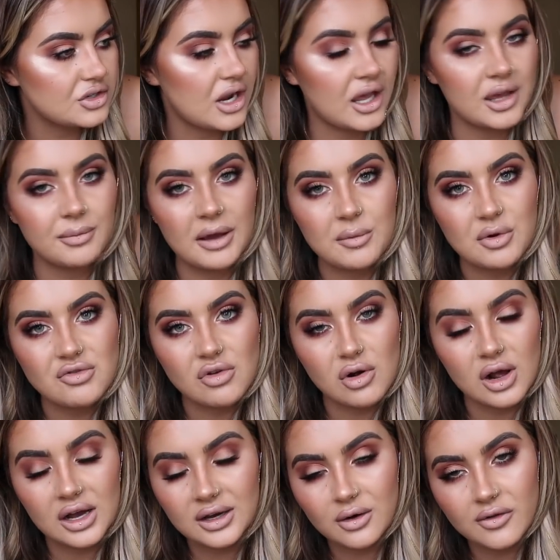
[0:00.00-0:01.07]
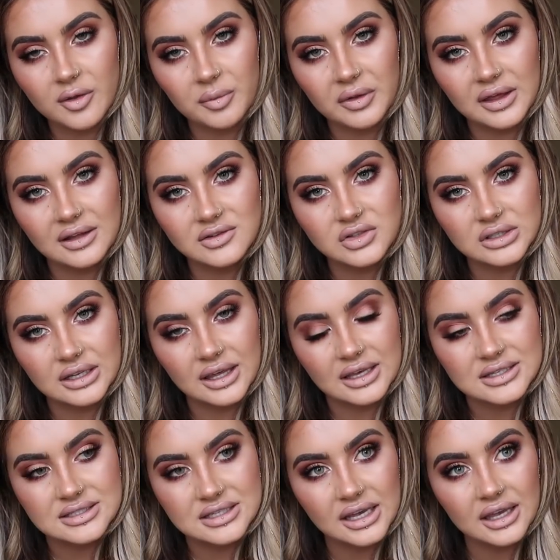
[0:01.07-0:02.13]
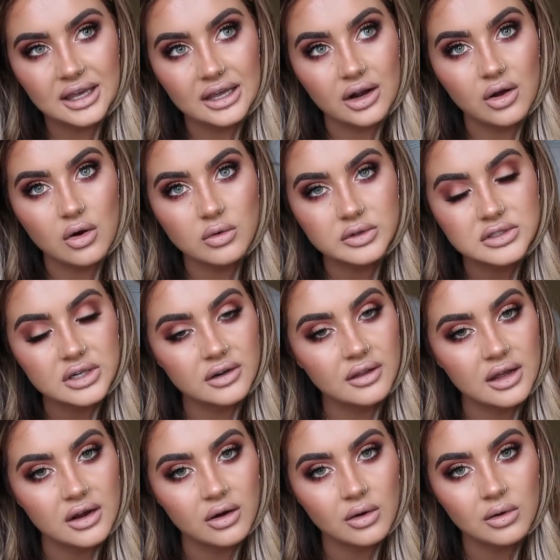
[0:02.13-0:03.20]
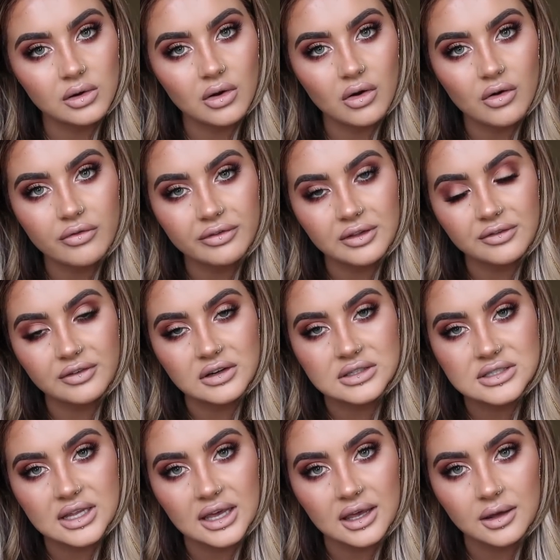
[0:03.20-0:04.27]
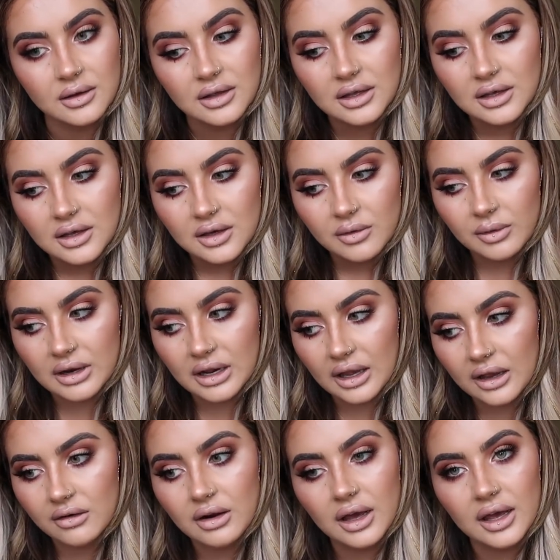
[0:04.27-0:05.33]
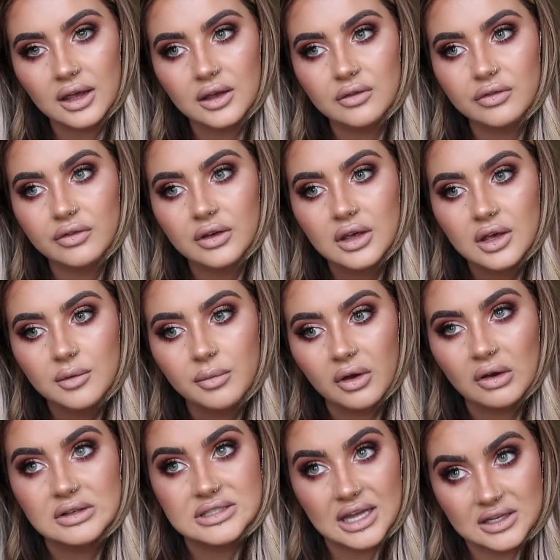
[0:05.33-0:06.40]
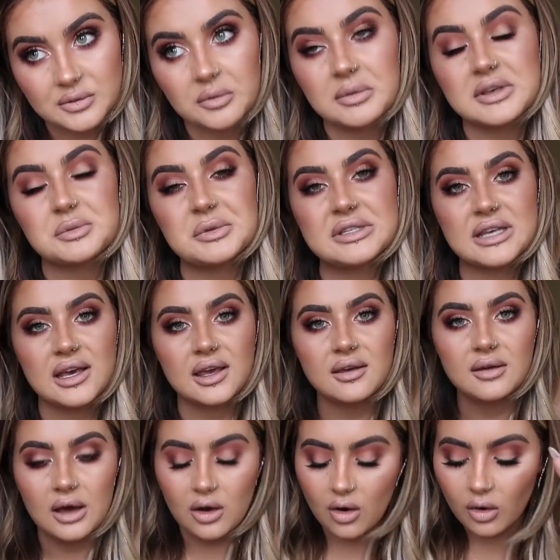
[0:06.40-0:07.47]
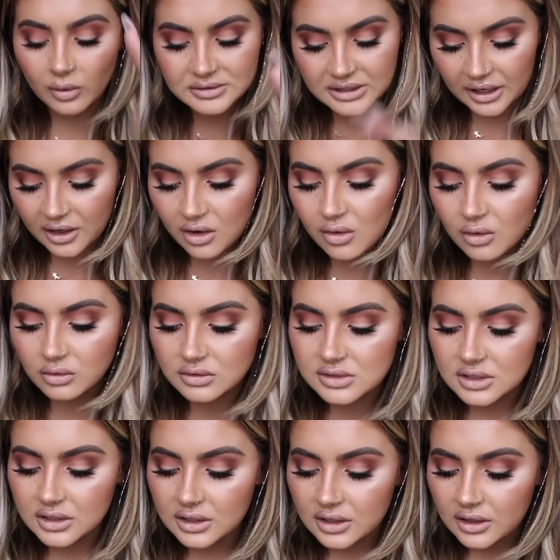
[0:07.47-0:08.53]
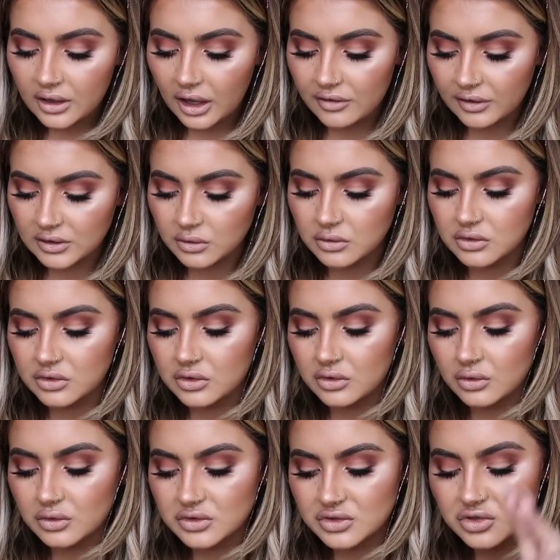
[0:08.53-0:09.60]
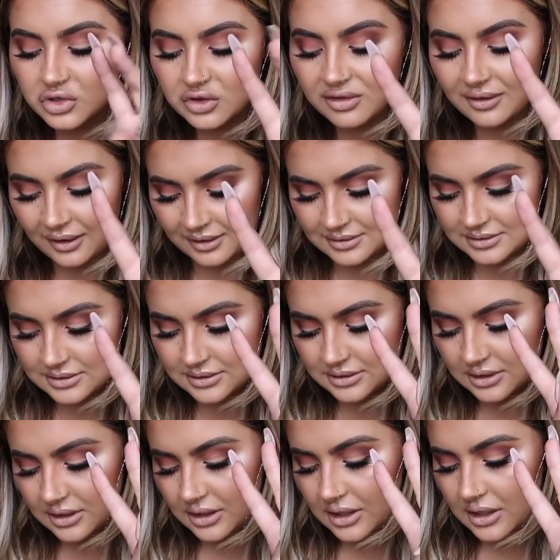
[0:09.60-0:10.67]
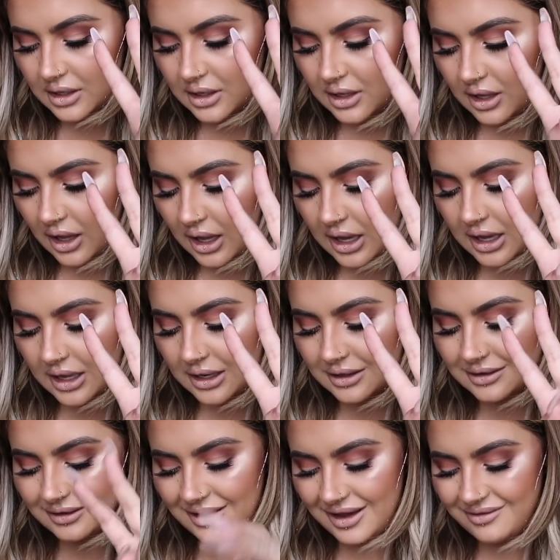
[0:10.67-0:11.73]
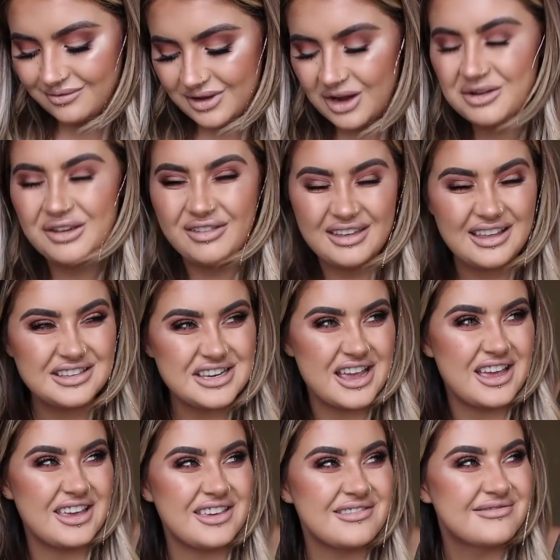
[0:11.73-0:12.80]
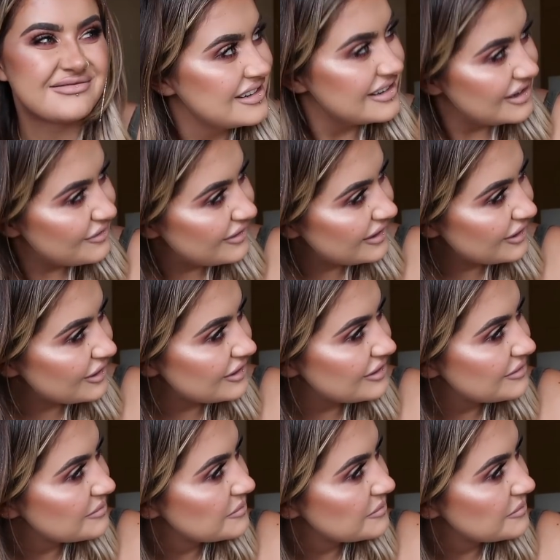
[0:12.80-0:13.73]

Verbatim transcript: drank my Barocca on the plane so I didn't get sick and I always turn the aircon off for the first night when I arrive because that's what makes me sick. I always get a cold if I don't do those two things. And yeah, how are you feeling Jack? you feeling bit, good?